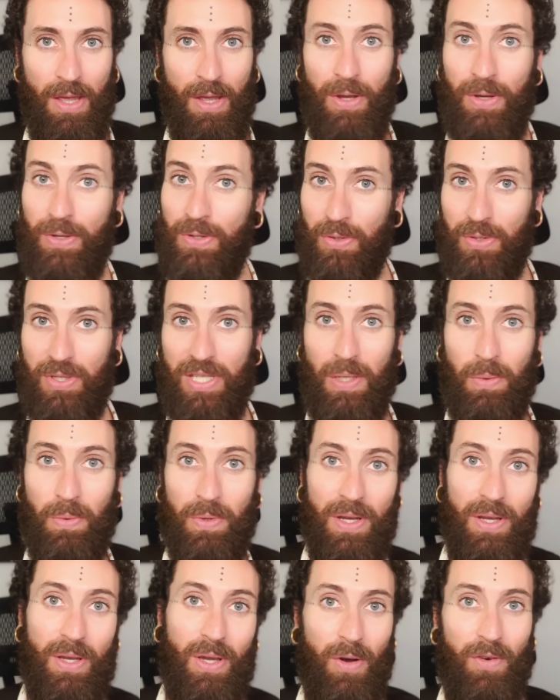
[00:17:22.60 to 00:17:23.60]
So see
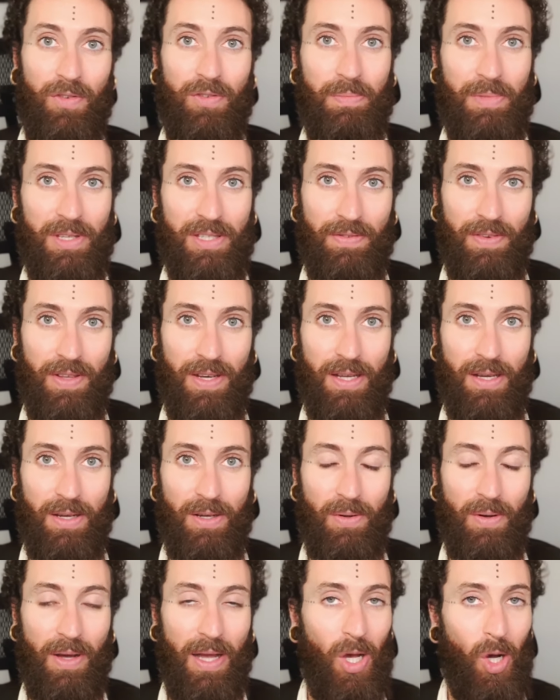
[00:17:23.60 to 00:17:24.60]
where you go from this
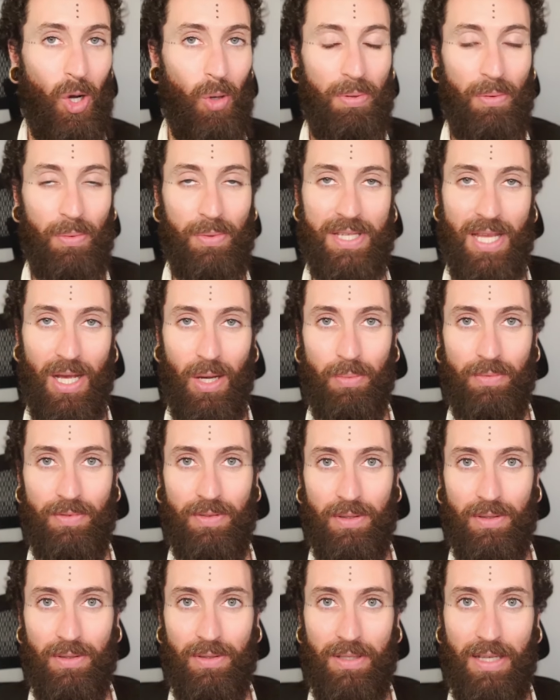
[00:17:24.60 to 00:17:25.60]
video. I hope it was
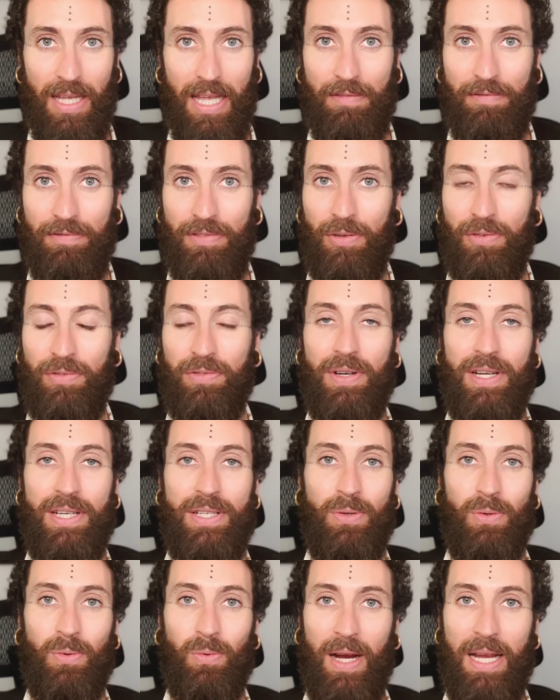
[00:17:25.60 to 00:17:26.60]
helpful, and feel free
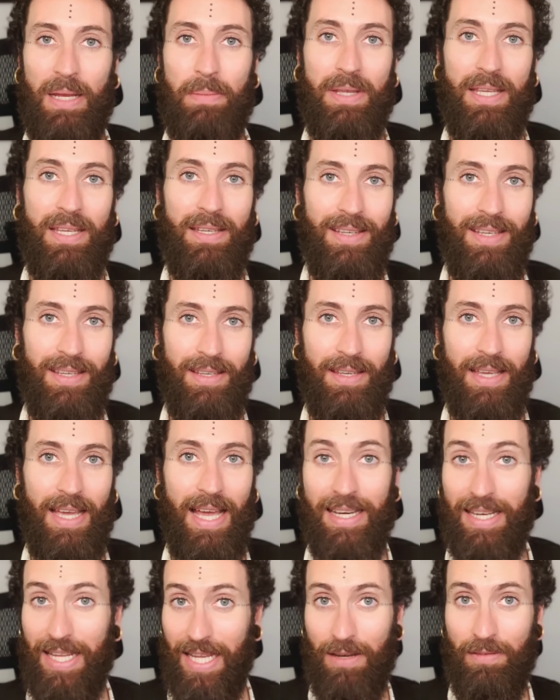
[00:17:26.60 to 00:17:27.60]
to write me
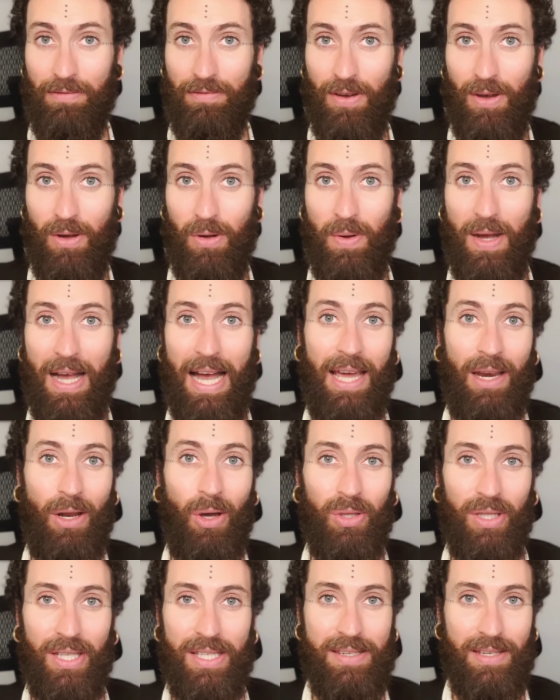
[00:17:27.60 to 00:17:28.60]
at
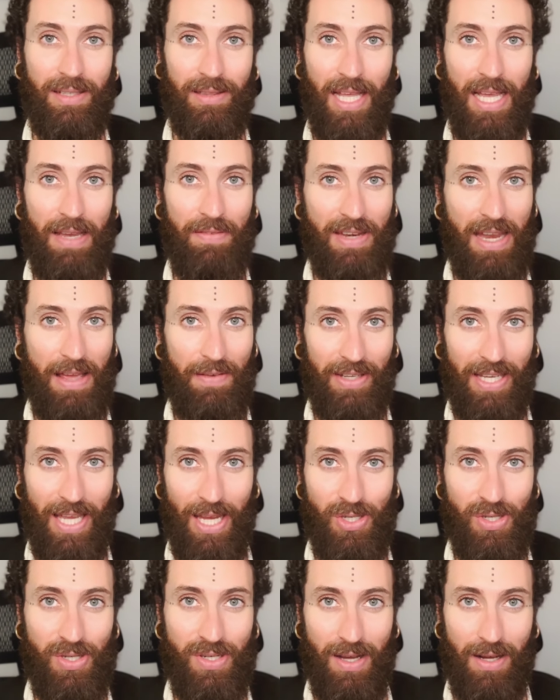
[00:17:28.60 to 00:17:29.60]

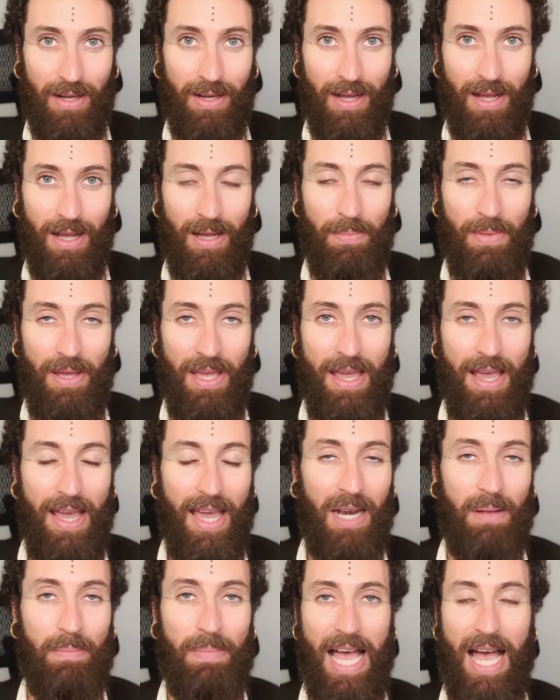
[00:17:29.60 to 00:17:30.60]
info@holisticlifenavigation.com,
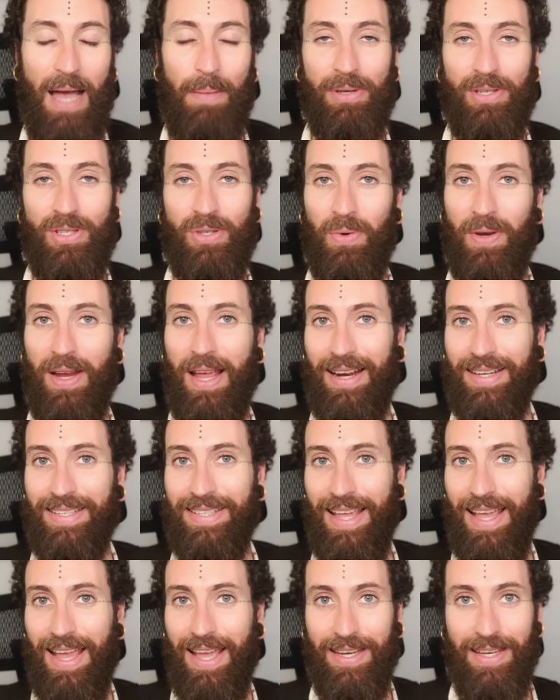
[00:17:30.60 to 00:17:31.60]
and I'm happy to react
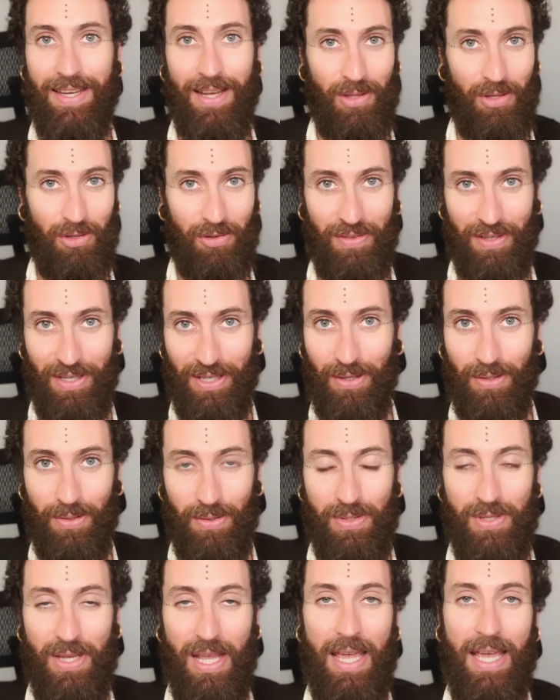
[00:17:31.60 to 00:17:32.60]
to any other
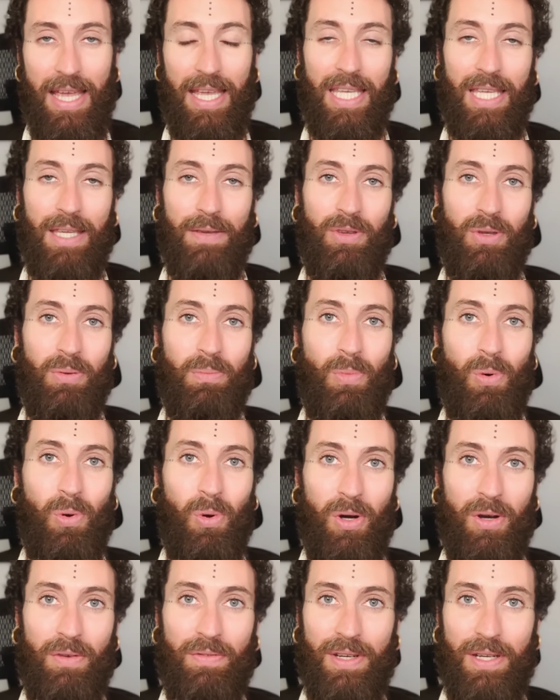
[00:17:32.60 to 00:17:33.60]
videos and give you
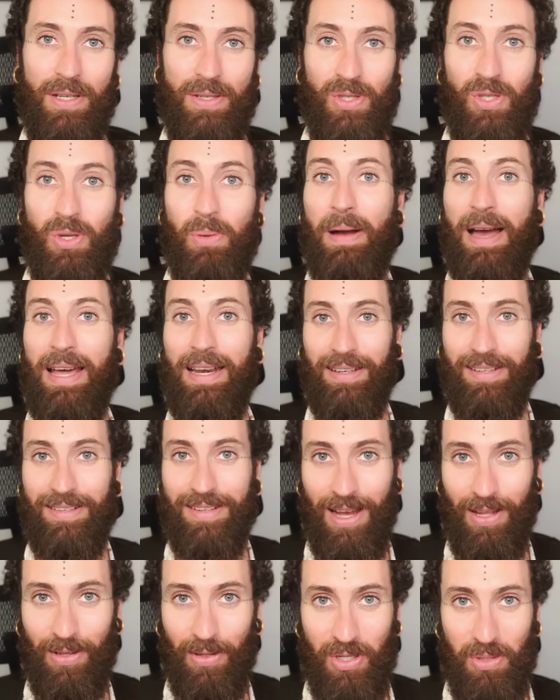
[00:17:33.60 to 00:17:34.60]
more of a somatic
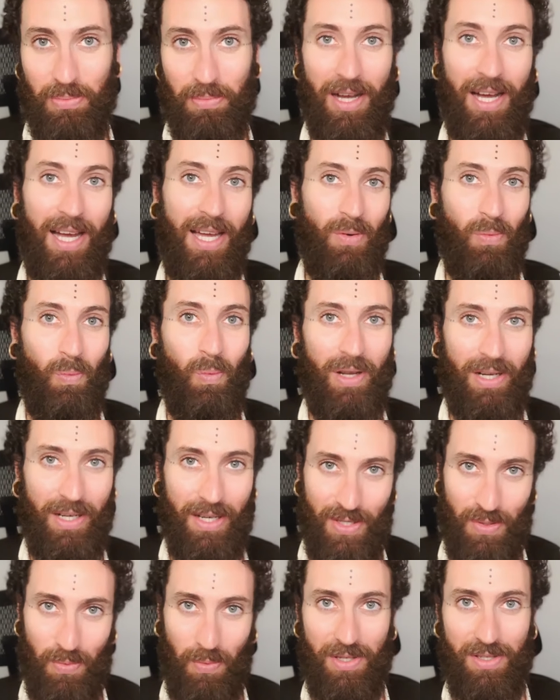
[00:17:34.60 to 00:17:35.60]
knowledge behind what
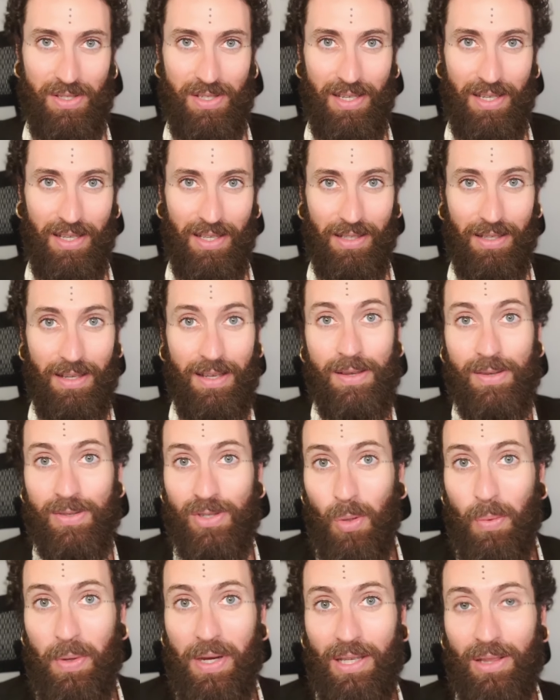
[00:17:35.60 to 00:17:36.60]
it is we're seeing,
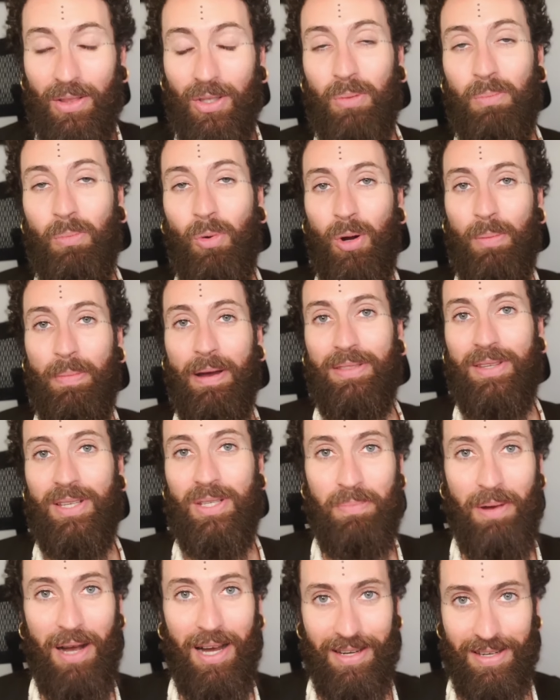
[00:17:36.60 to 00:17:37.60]
so we can learn more about
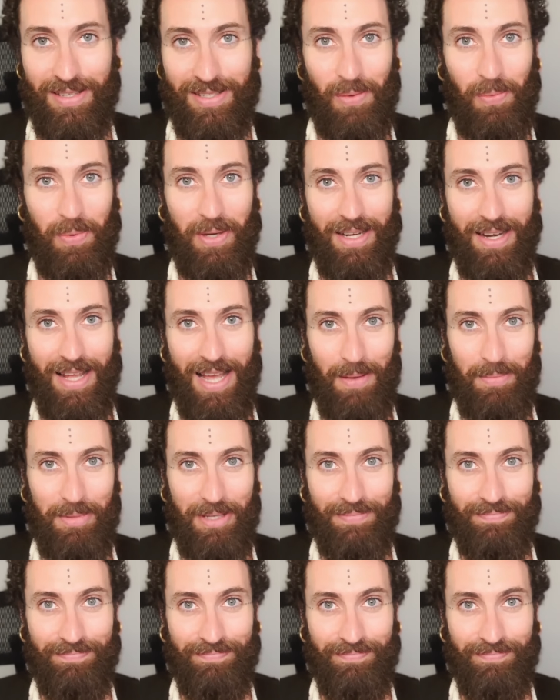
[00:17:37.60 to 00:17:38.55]
these bodies that we inhabit.